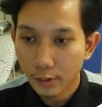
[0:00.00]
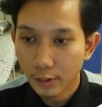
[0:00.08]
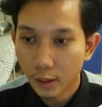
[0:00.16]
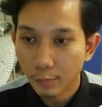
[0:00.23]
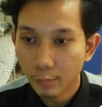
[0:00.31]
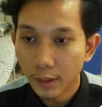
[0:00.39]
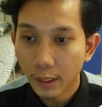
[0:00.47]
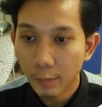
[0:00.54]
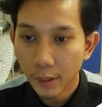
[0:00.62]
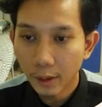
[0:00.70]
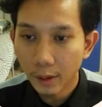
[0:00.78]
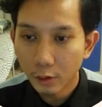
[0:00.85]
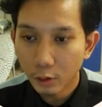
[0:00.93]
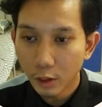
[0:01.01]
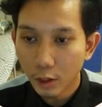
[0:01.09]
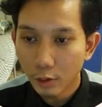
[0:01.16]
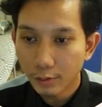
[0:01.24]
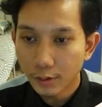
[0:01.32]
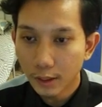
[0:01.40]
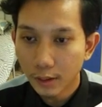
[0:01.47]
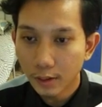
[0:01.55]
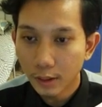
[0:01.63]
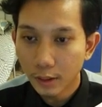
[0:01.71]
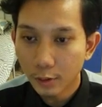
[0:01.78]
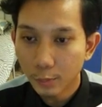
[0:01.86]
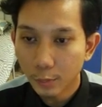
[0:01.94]
The timing and magnitude of
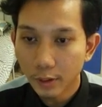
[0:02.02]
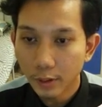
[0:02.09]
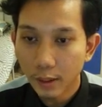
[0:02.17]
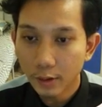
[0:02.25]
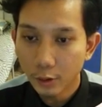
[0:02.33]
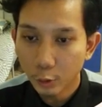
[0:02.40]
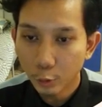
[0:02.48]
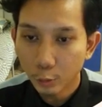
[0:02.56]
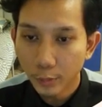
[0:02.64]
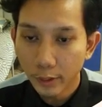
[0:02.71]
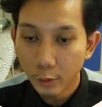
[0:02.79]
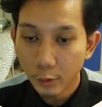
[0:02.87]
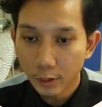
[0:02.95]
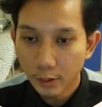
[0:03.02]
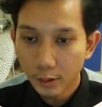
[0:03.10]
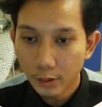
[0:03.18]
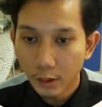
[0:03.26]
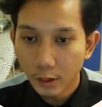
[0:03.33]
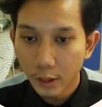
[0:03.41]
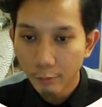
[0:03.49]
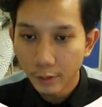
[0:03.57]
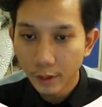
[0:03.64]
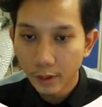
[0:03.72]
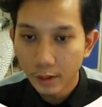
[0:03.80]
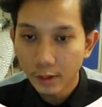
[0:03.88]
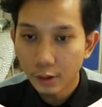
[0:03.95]
such response are shown by horizontal and
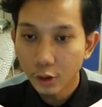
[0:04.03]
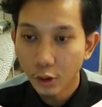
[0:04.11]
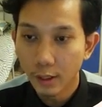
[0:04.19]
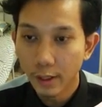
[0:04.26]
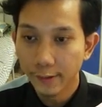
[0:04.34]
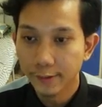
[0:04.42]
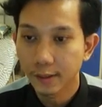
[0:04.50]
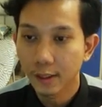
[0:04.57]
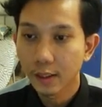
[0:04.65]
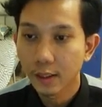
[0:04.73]
vertical dot line.